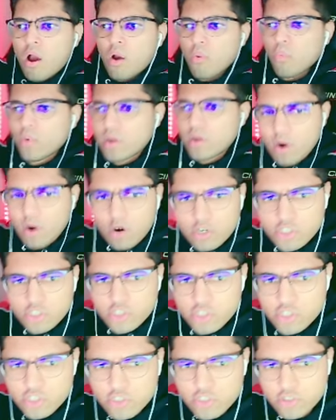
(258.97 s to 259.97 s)
What did
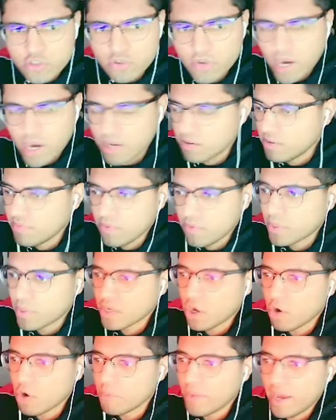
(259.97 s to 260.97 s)
Archergens do? I don't even want to
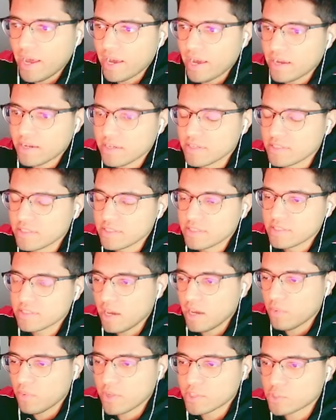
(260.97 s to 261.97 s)
go back because I
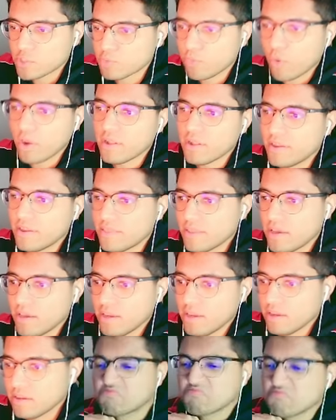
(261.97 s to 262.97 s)
don't want to spoil
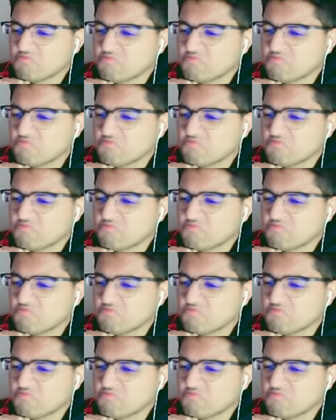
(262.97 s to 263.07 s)
anything.